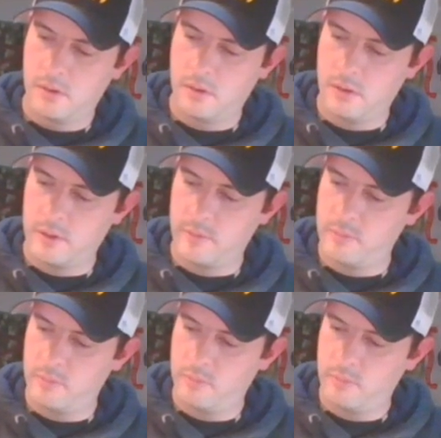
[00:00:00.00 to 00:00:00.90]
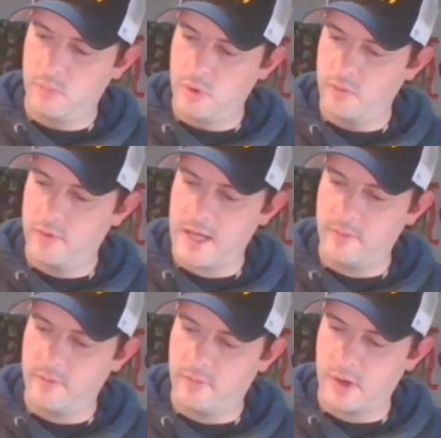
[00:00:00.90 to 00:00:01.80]
Let me move that
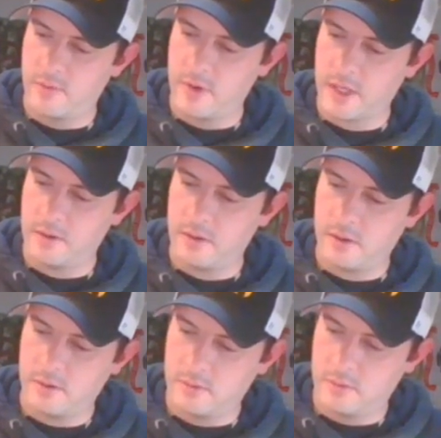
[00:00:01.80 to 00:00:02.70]
before I wreck it all.